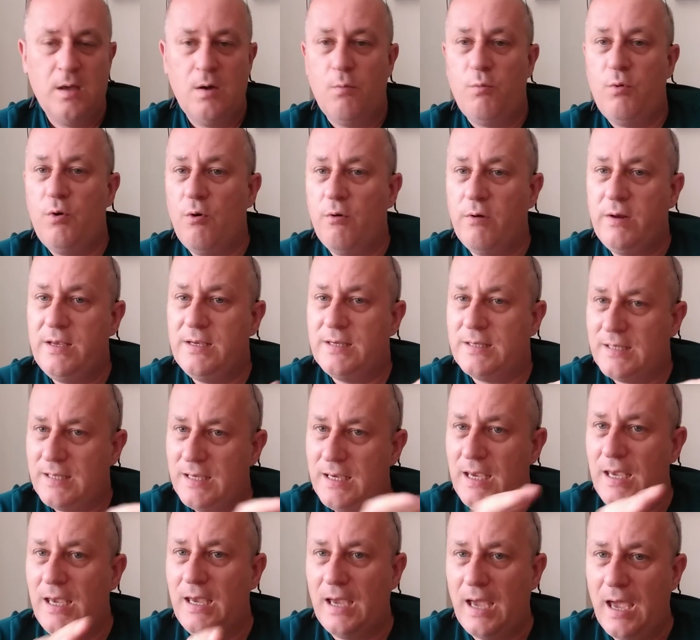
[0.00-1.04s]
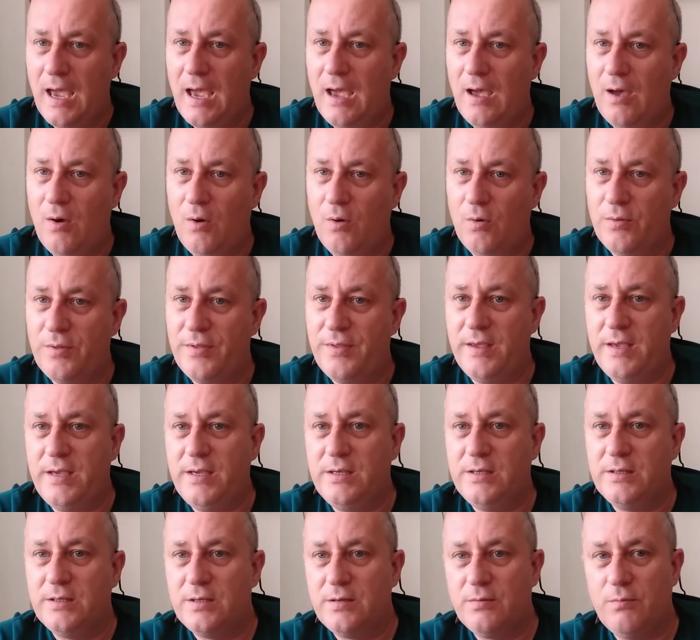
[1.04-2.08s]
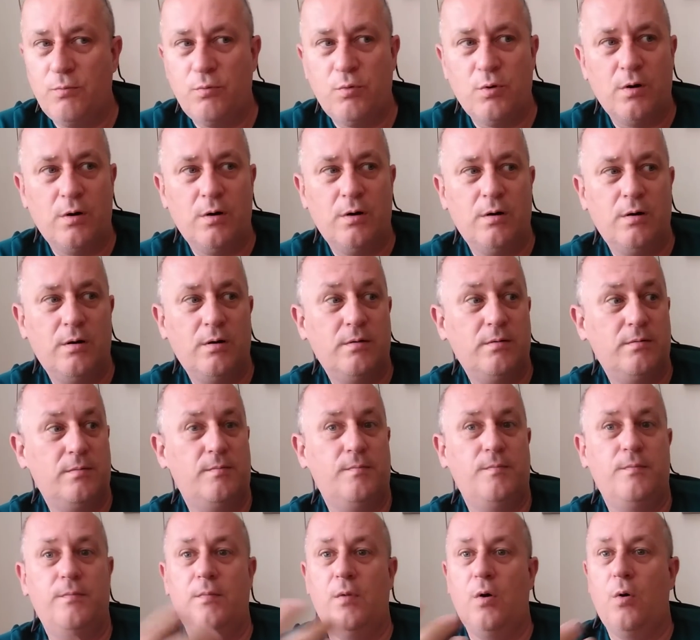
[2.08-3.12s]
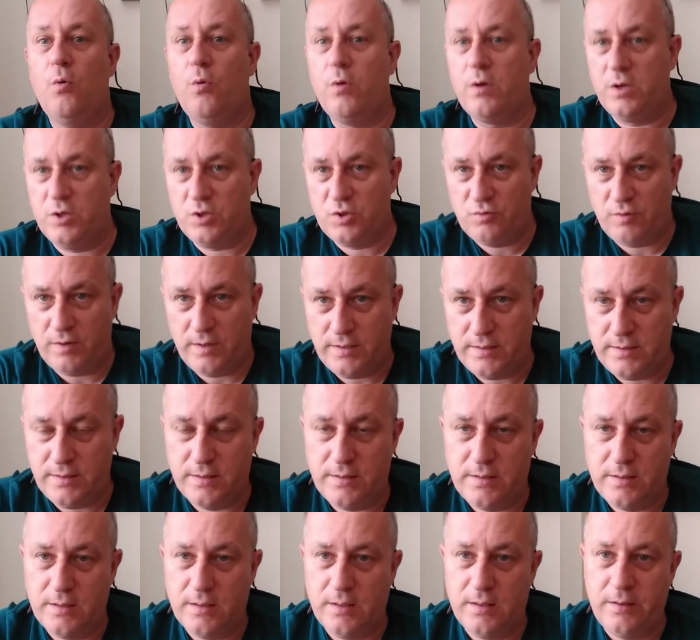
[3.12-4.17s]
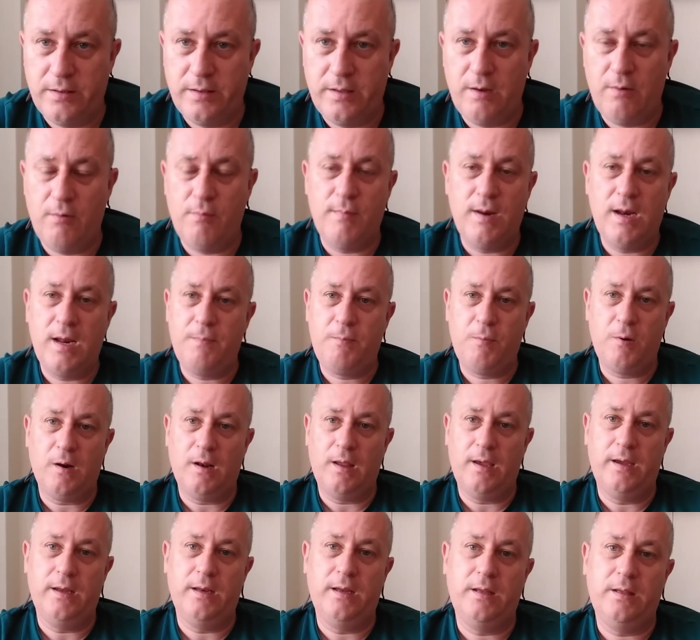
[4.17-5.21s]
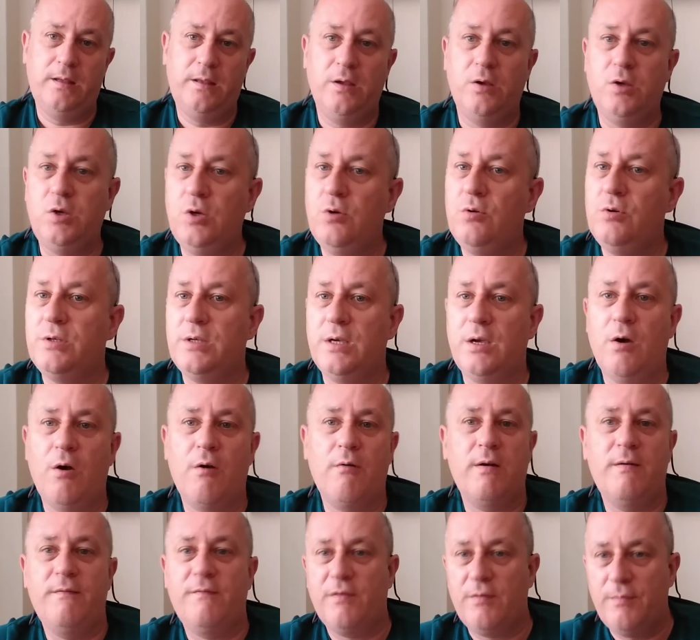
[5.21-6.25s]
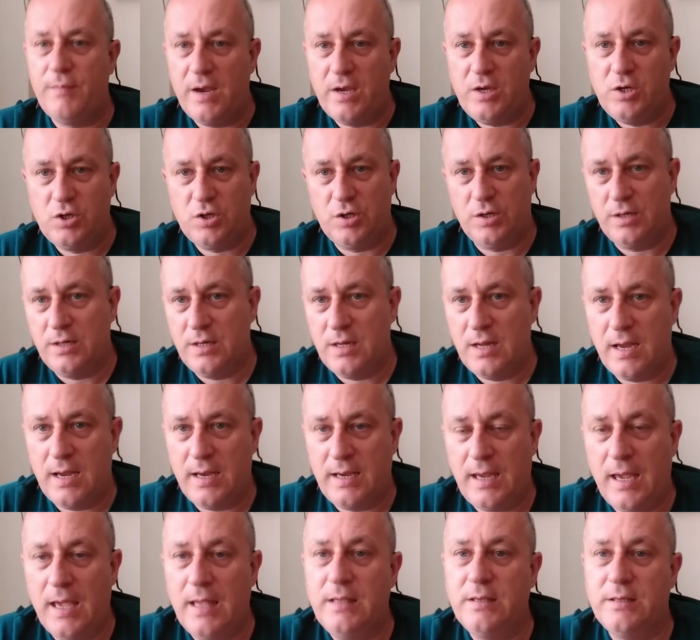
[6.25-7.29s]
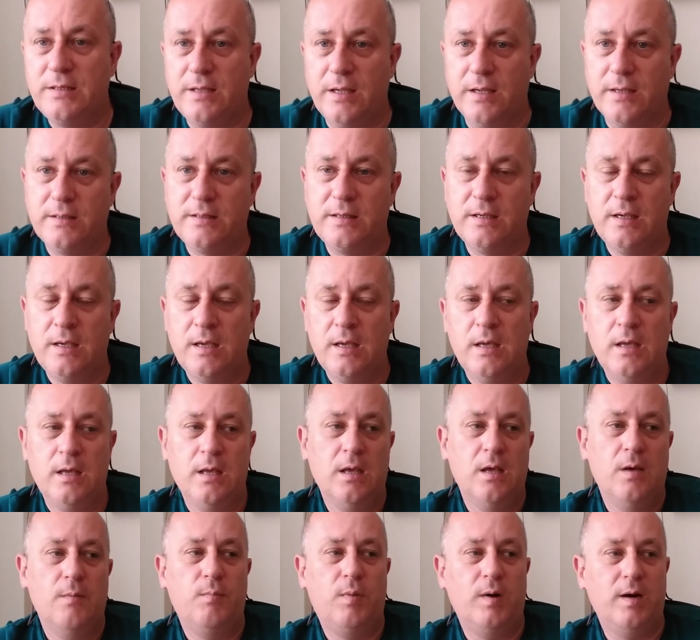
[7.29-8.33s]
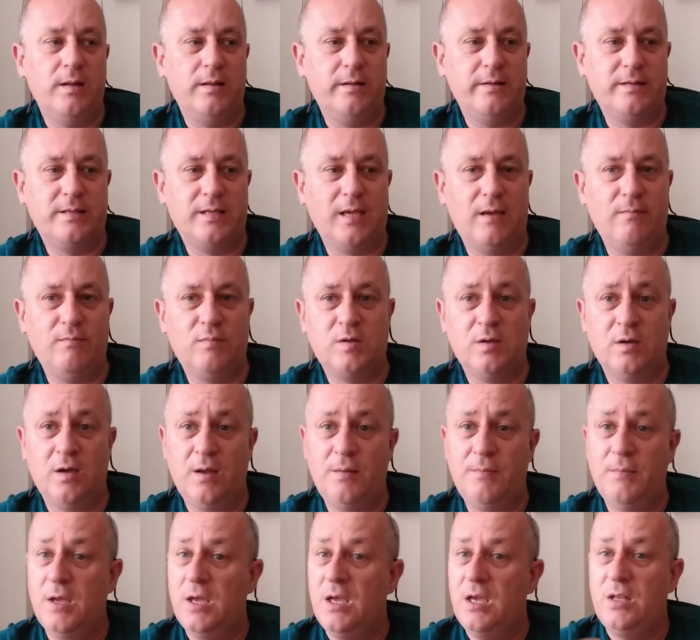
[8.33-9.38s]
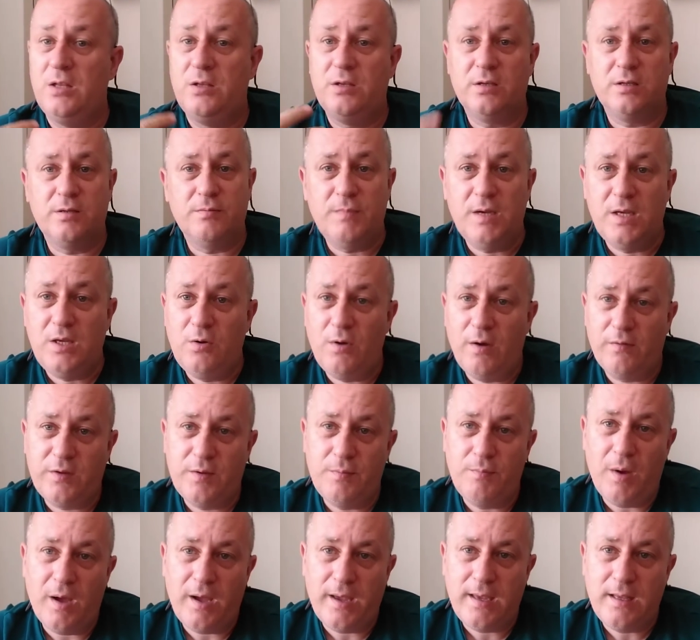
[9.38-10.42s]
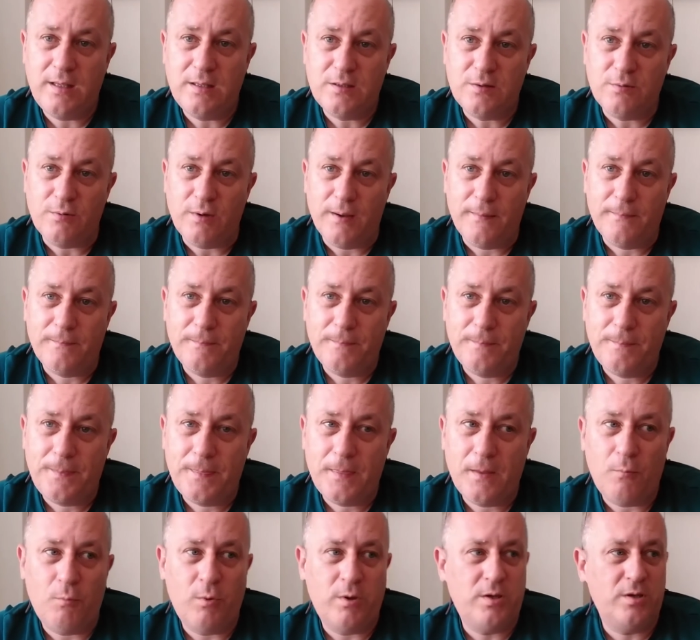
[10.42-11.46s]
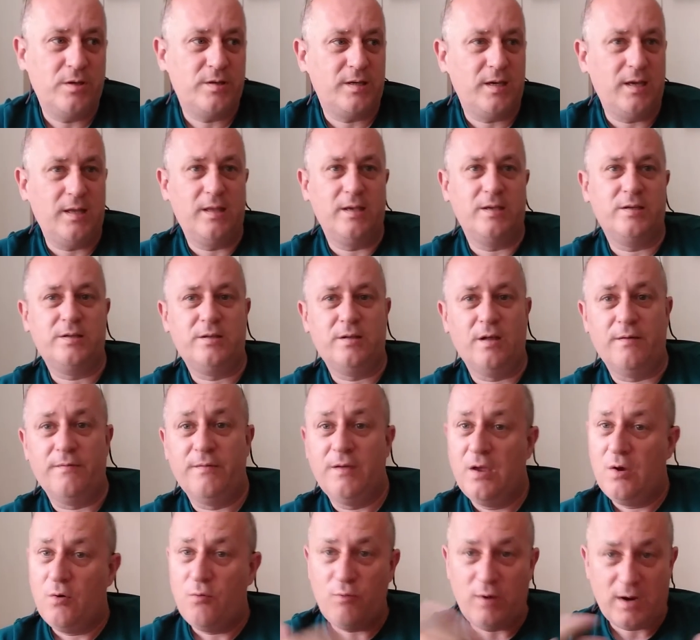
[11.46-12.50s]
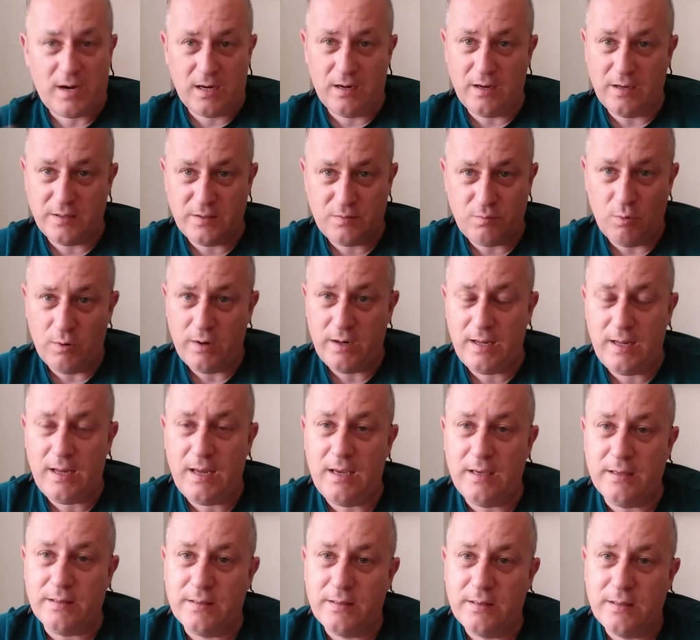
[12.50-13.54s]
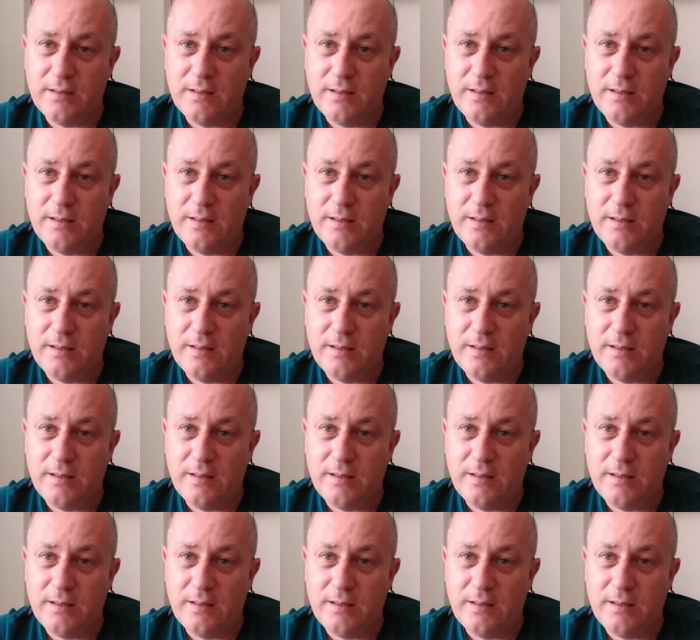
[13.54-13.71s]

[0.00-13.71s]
We're already seeing how things were orchestrated, they were manipulated, they're using our information against us. But at the same time, doesn't mean you have to buy into it when you see this stuff, recognize what it is.